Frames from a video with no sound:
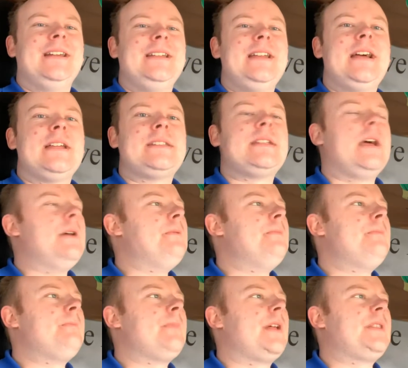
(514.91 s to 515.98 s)
Yeah, so
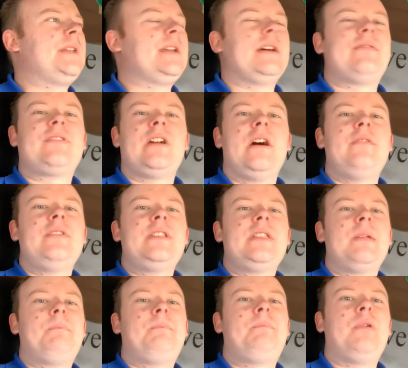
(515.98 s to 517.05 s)
I think I've covered
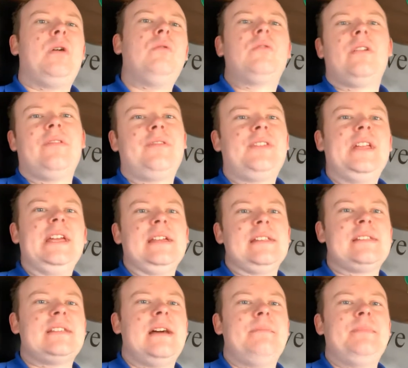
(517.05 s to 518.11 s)
the bulk of
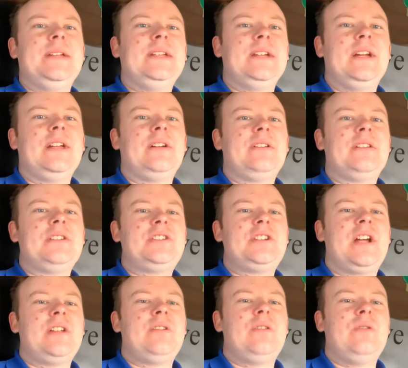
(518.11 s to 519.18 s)
things that have been going on the
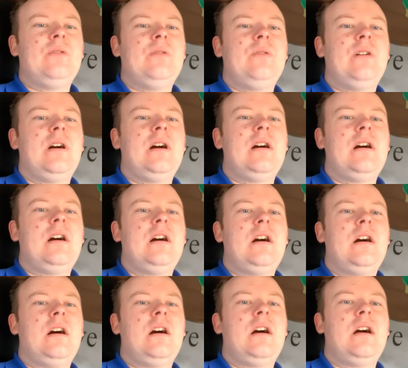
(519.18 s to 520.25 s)
channel.
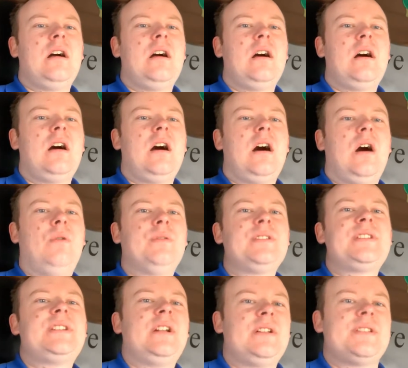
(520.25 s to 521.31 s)
I
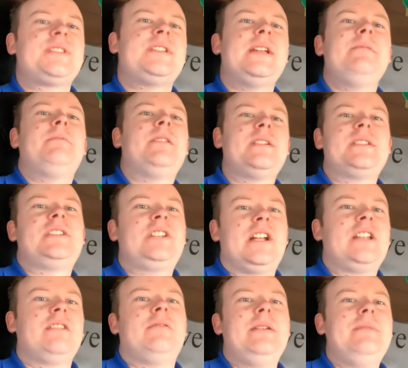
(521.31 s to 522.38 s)
want to start stabilising the
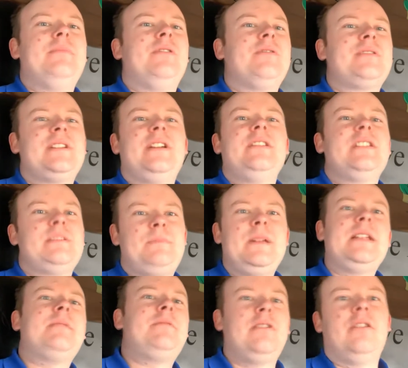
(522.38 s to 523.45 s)
channel a bit more, because I know there's
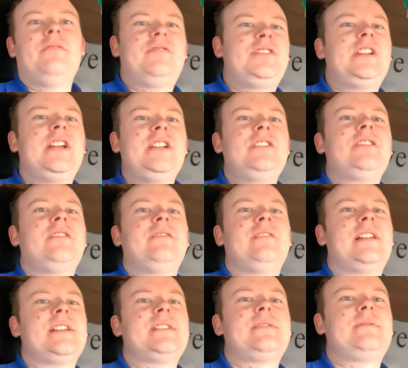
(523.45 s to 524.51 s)
been a lot of change over
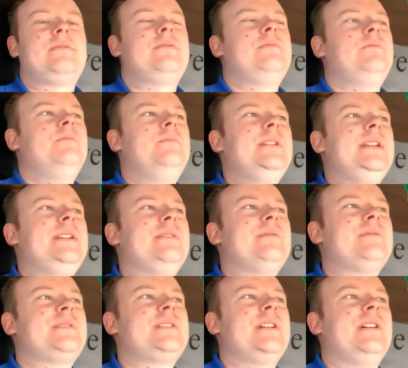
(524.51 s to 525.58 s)
the last week
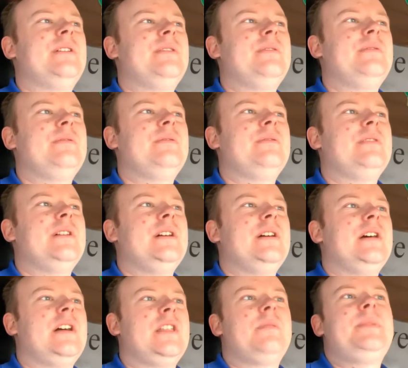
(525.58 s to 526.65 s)
or so.
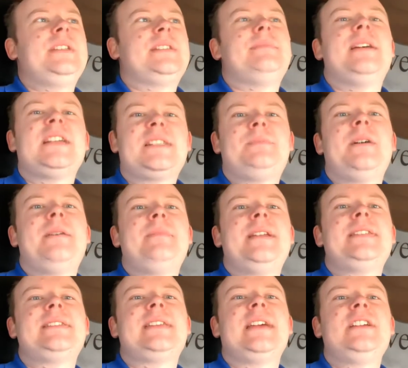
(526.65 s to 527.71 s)
There'll be some
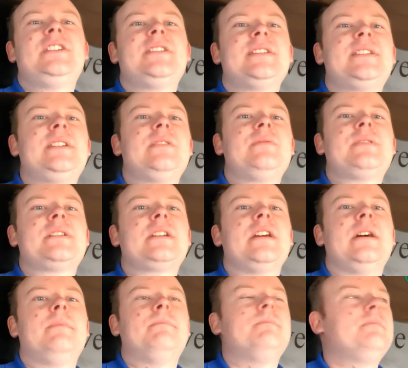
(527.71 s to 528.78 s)
experimentation still to
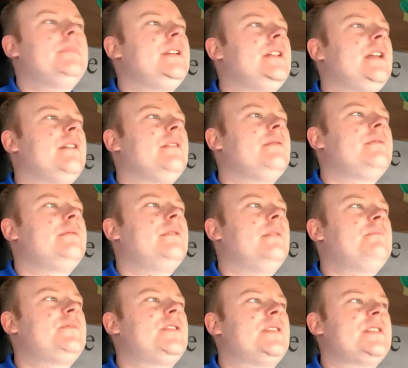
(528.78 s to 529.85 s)
come. You know,
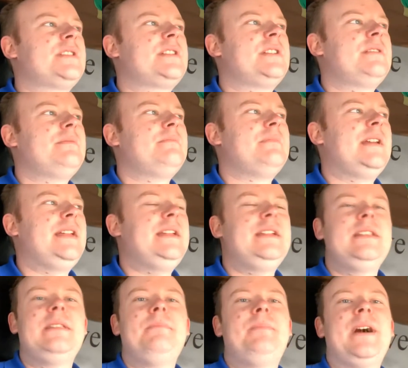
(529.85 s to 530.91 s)
I'm trying to make
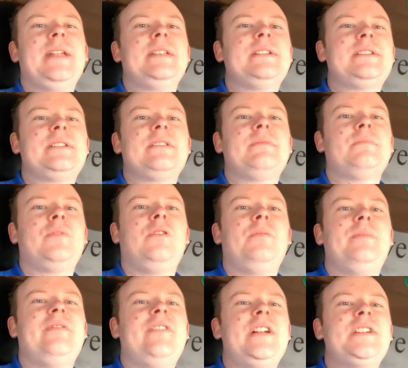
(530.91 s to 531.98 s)
the banners look more
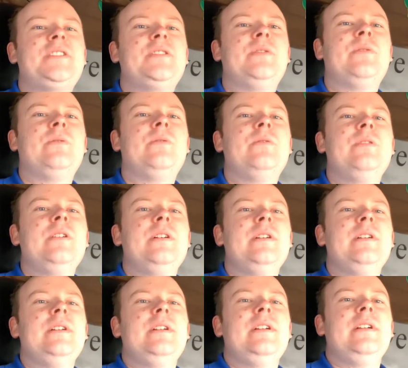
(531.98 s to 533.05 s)
professional,
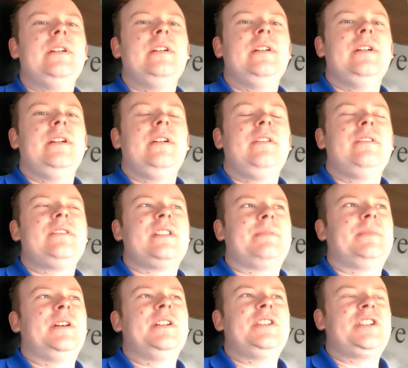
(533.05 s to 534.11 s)
so I
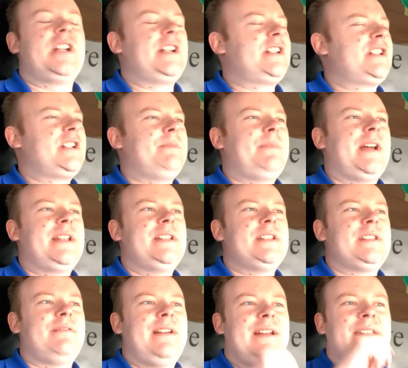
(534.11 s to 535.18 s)
might change the
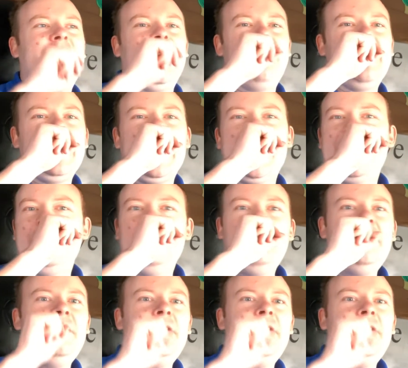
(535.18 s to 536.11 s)
banners around there and again,